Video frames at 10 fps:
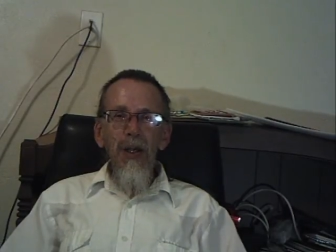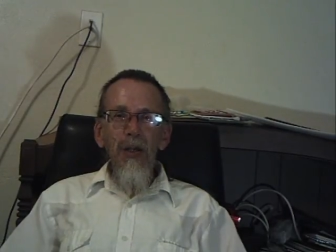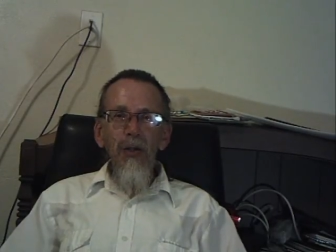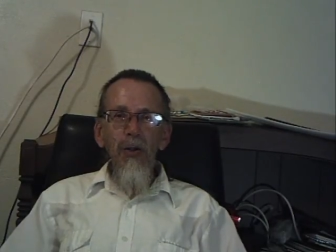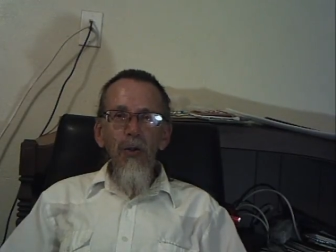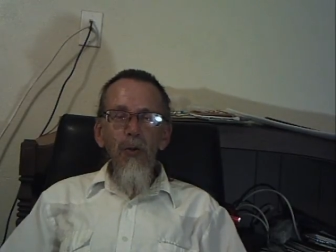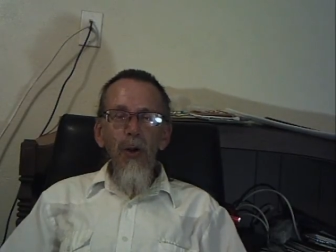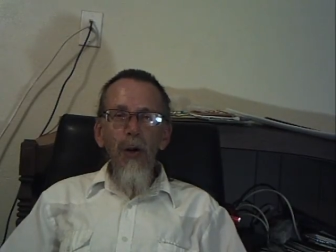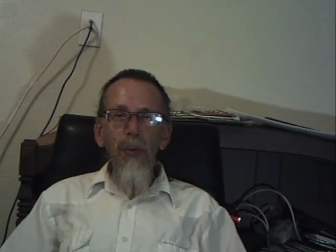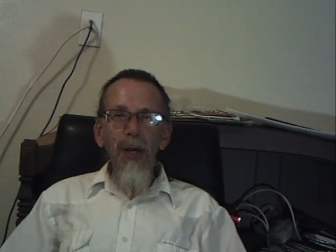new,
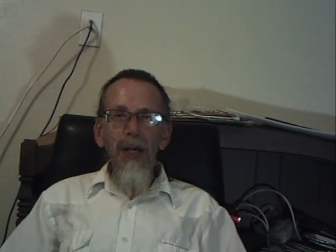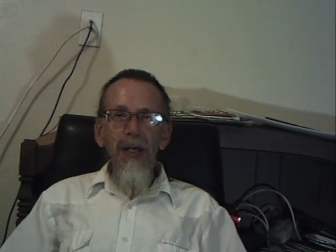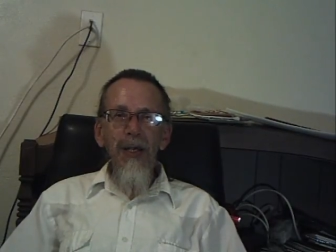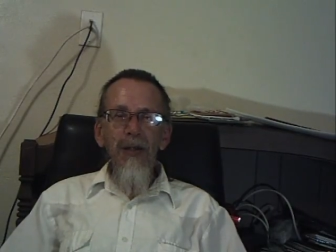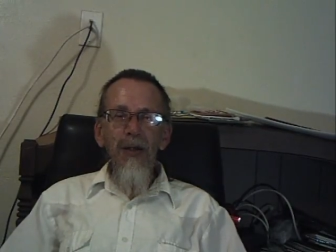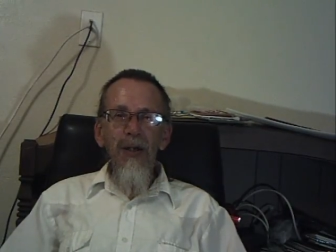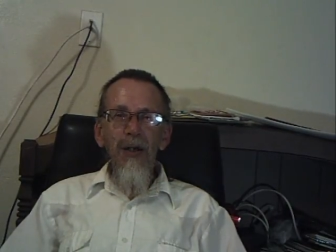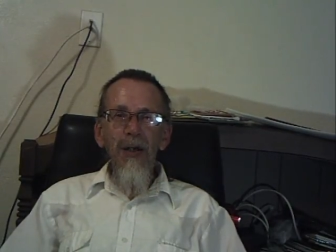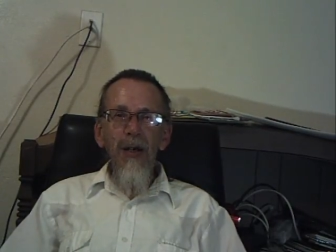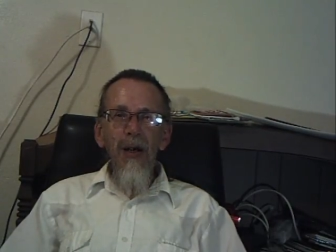upgraded,
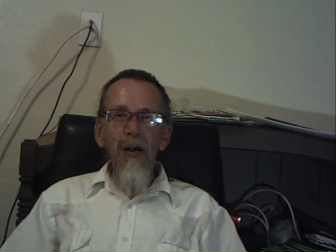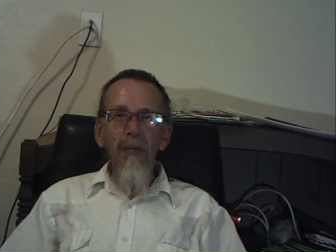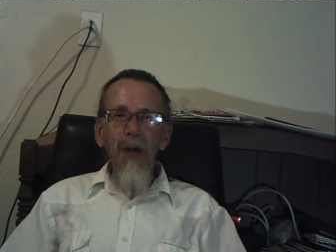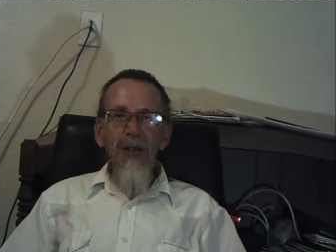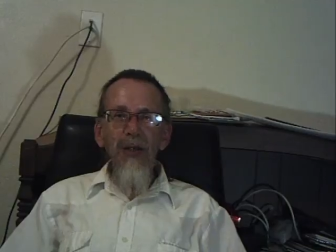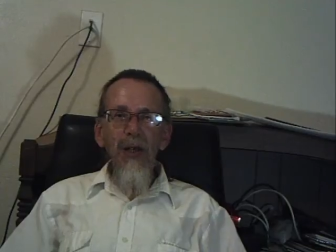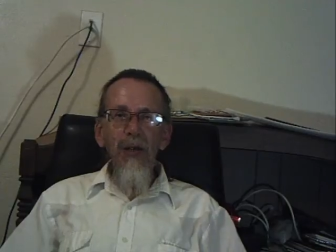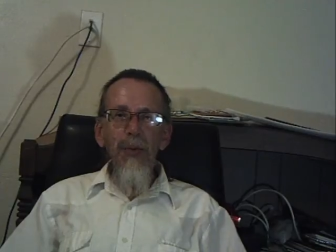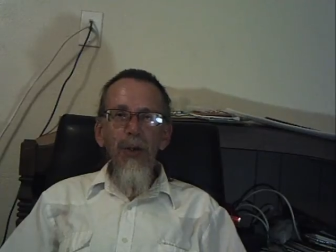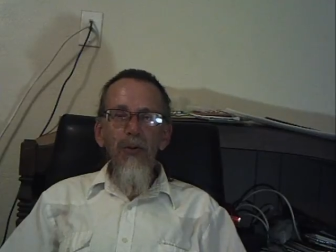faster
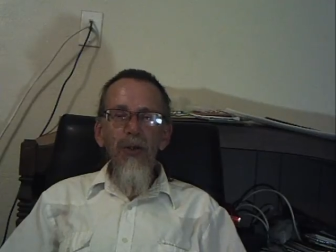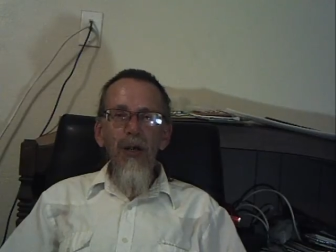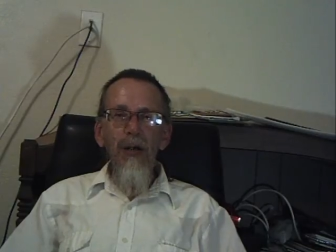computer.